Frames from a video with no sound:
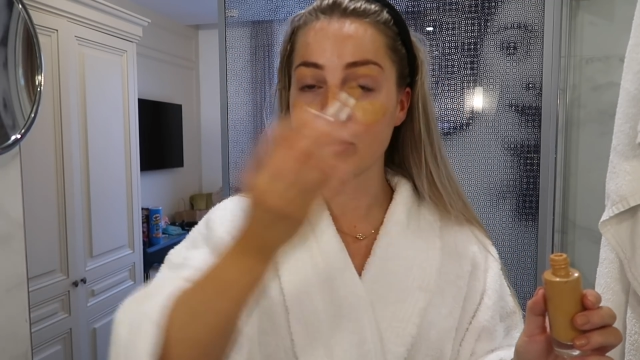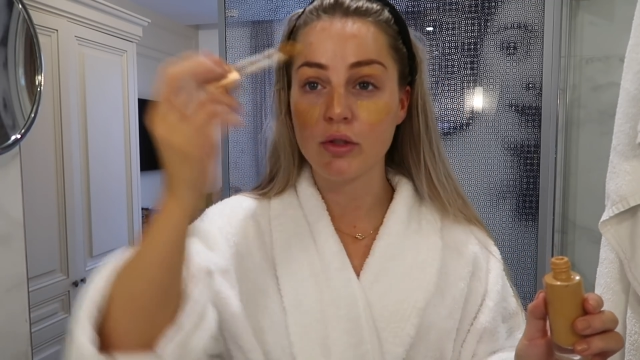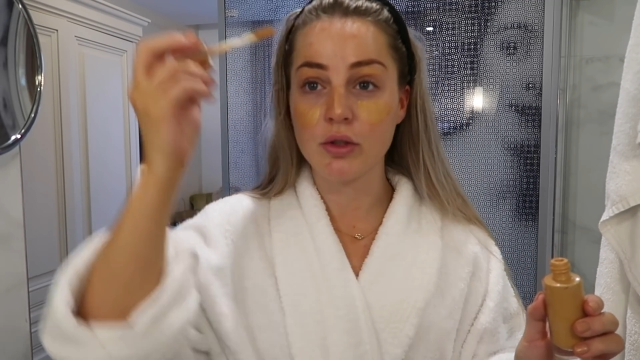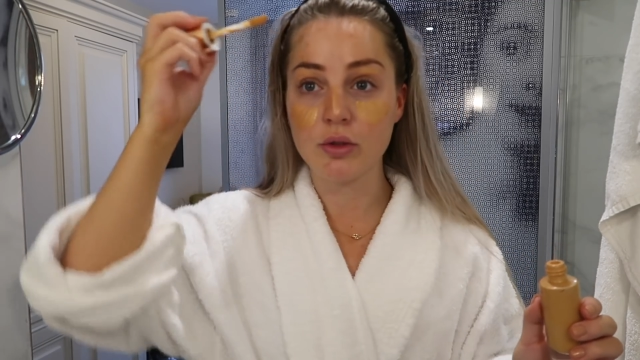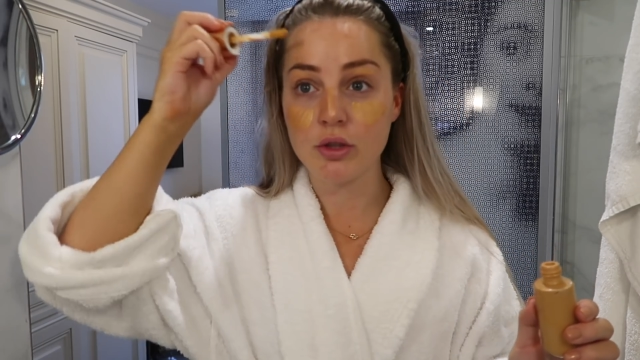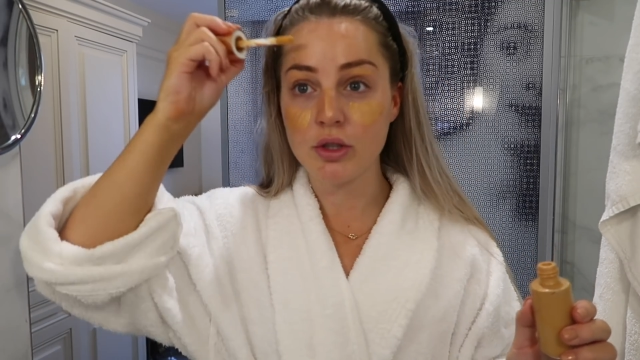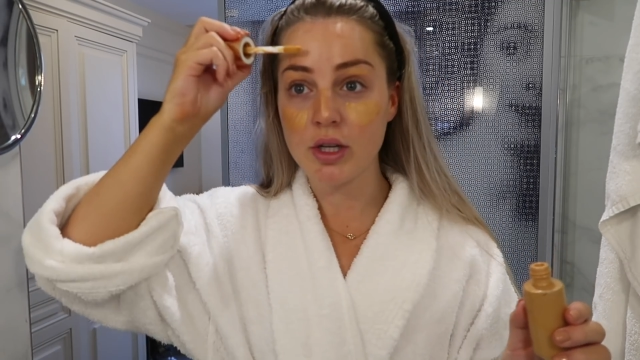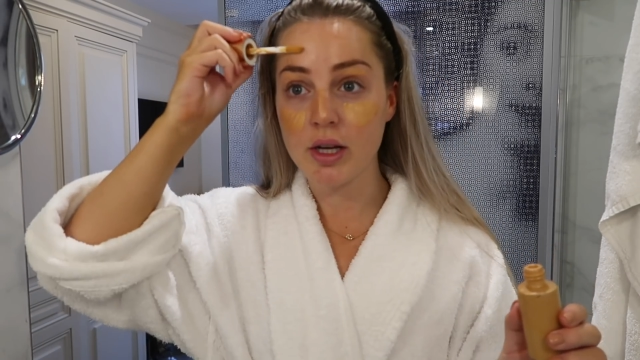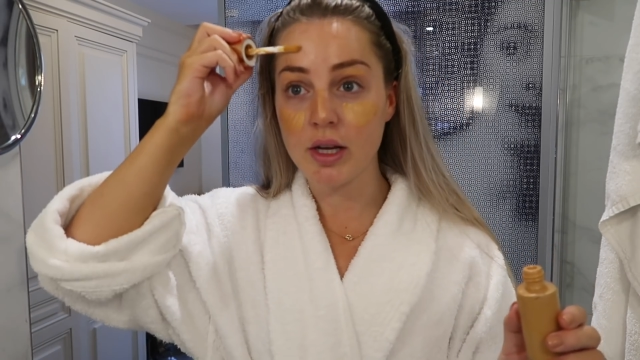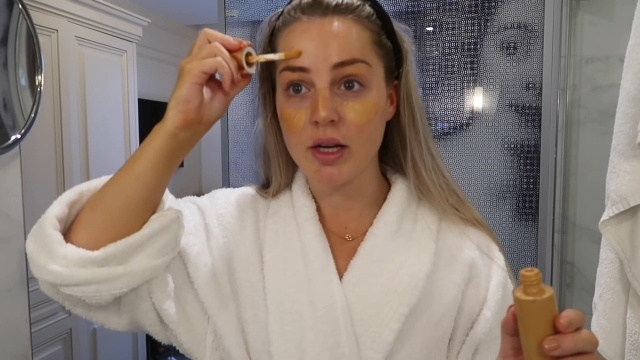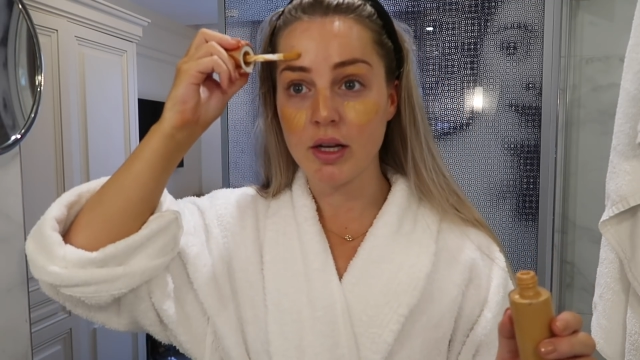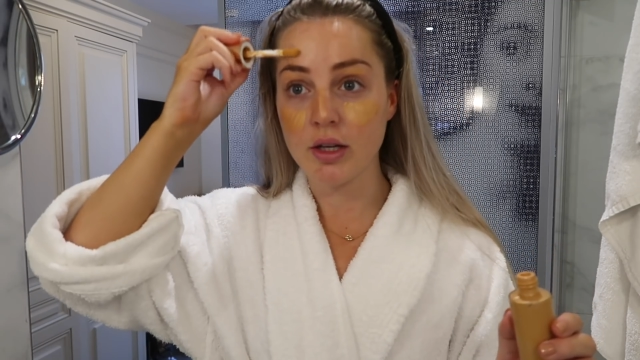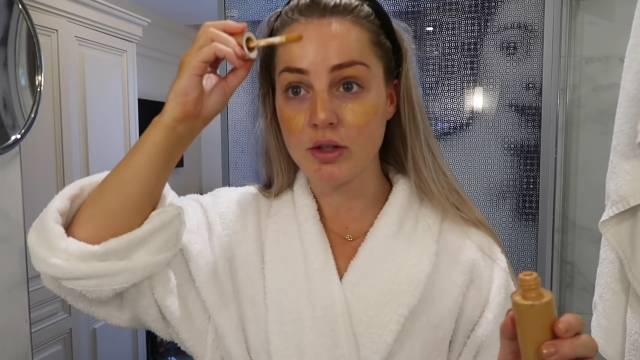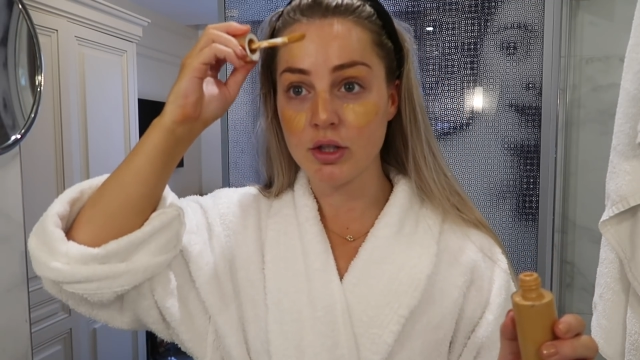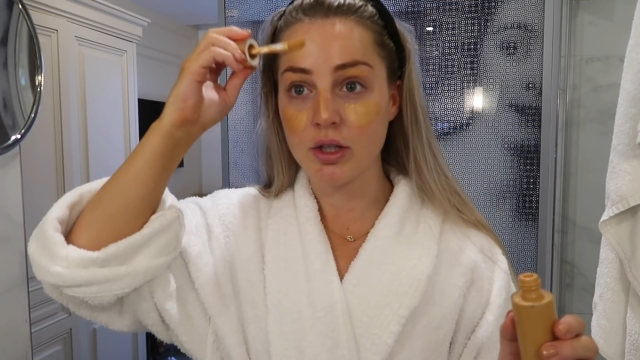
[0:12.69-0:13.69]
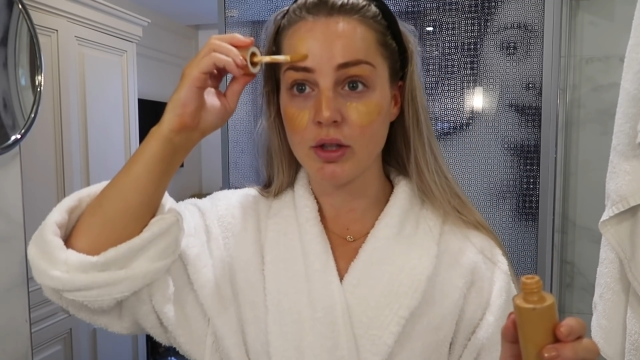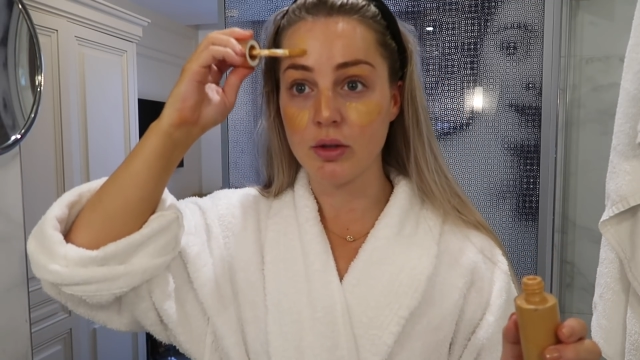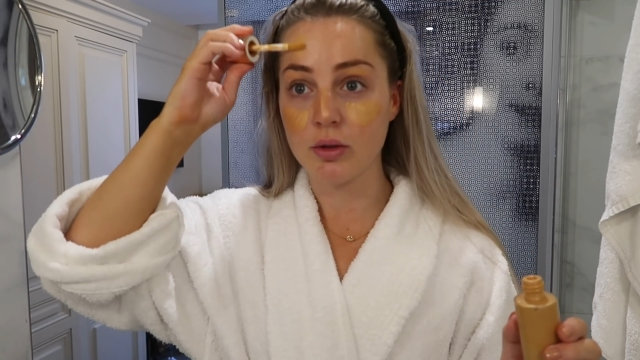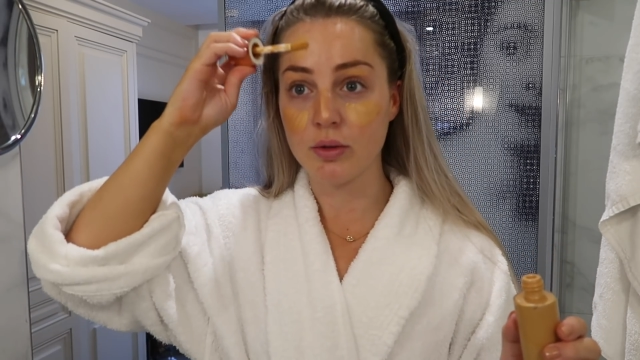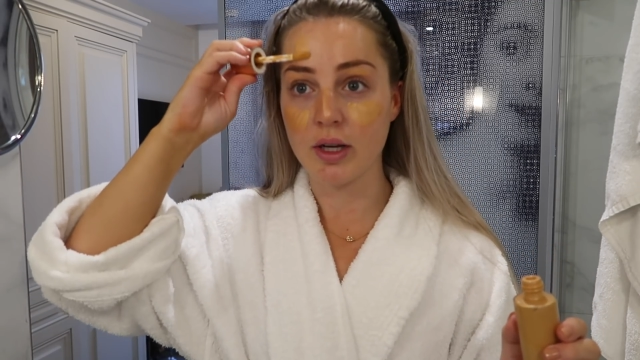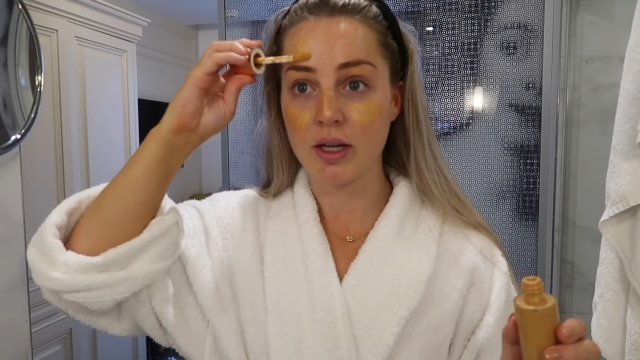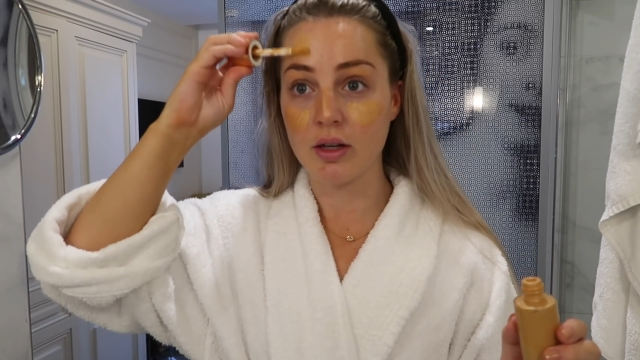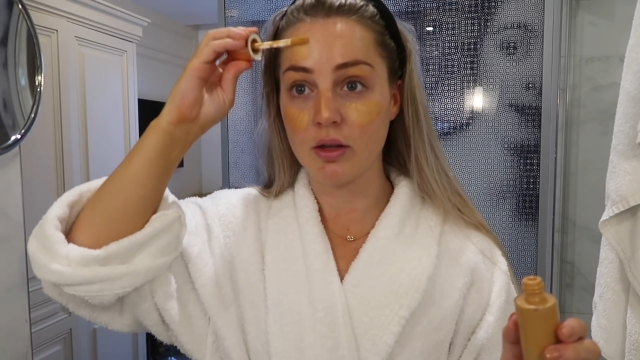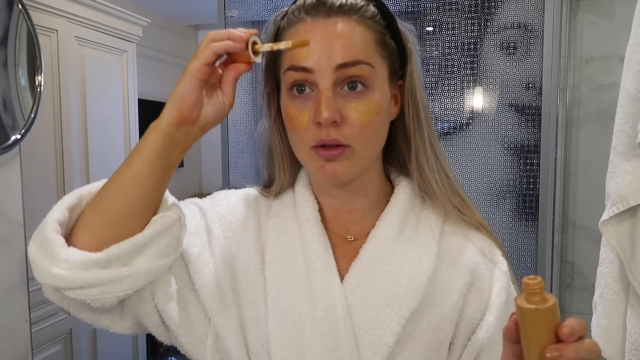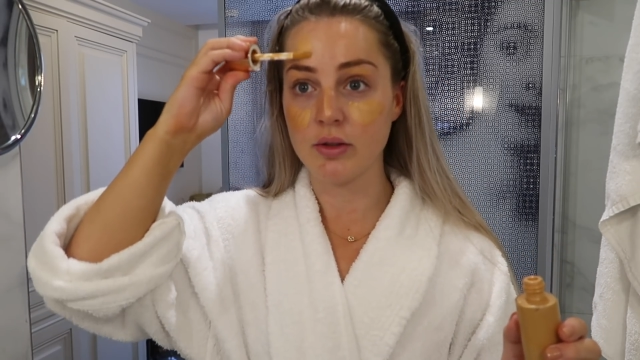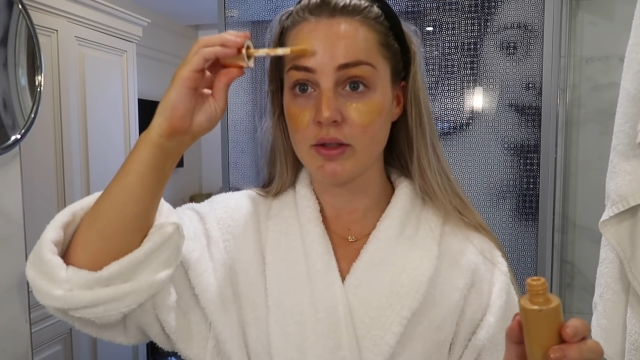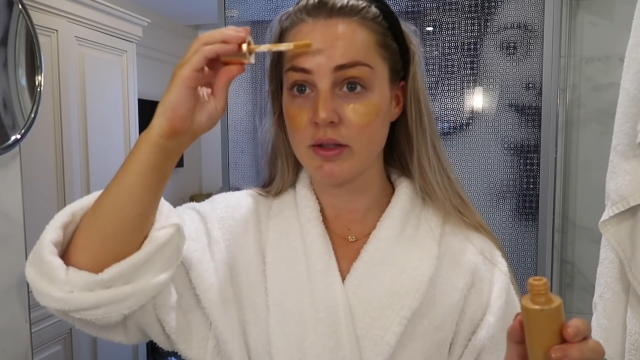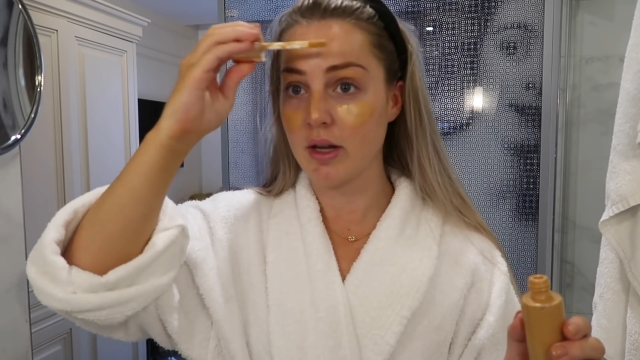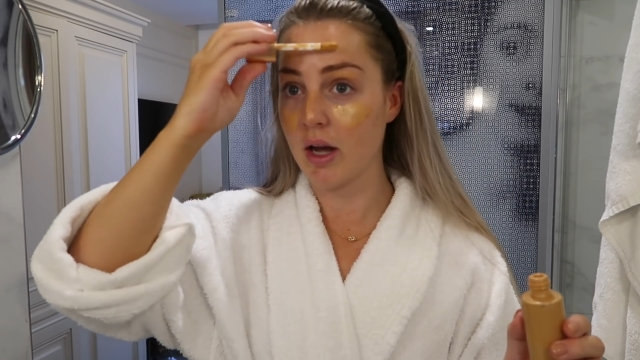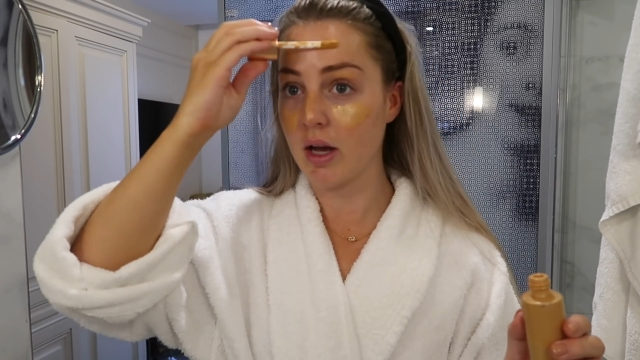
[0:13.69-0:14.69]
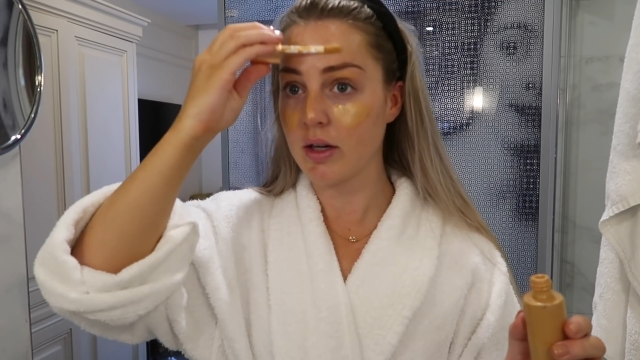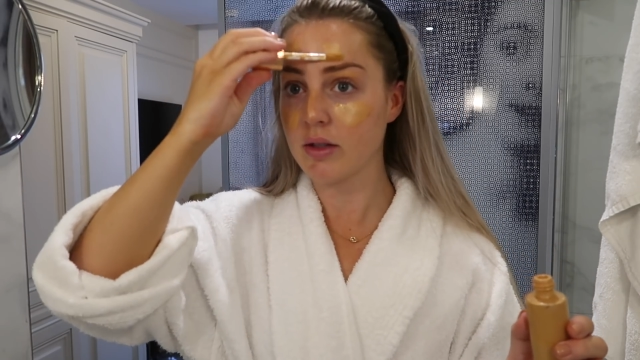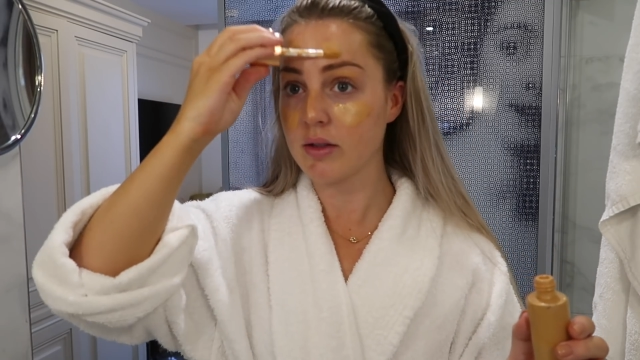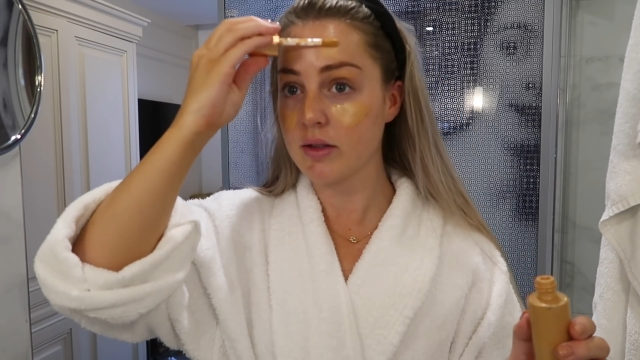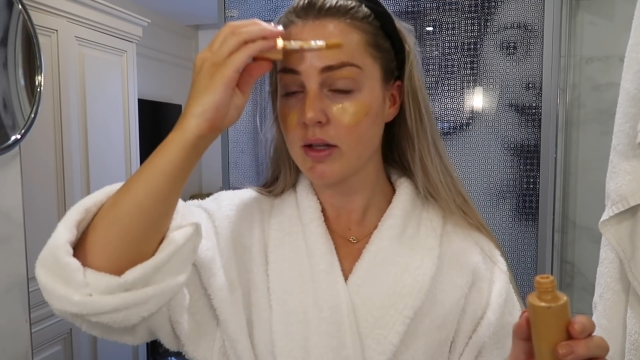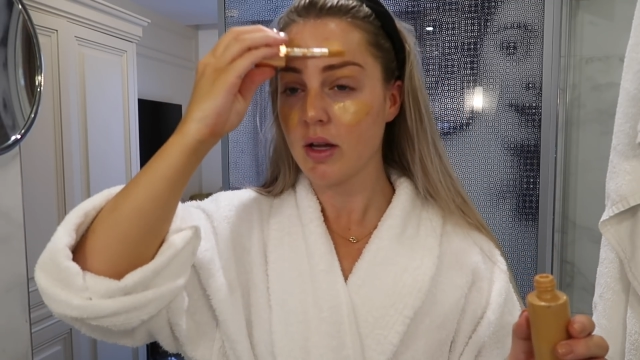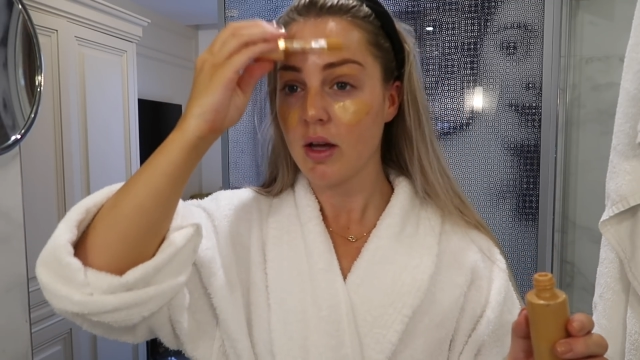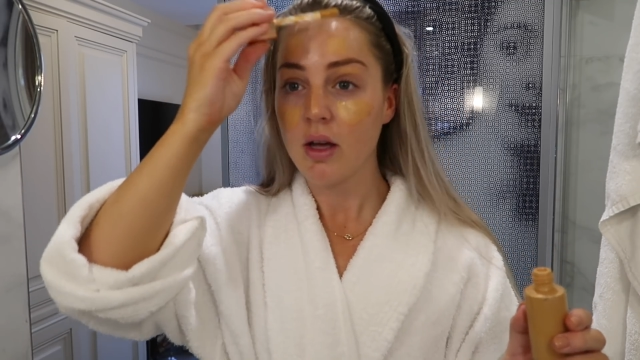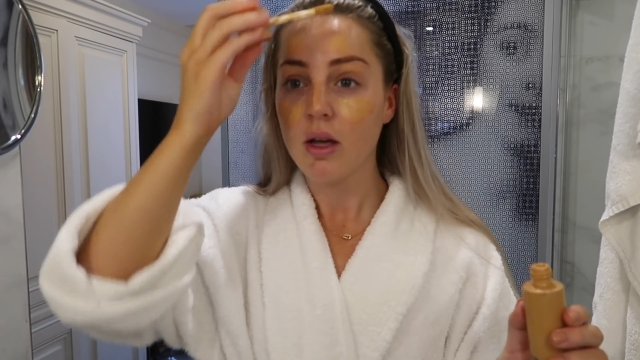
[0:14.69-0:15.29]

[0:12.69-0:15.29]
sushi and chilled, had loads of snacks.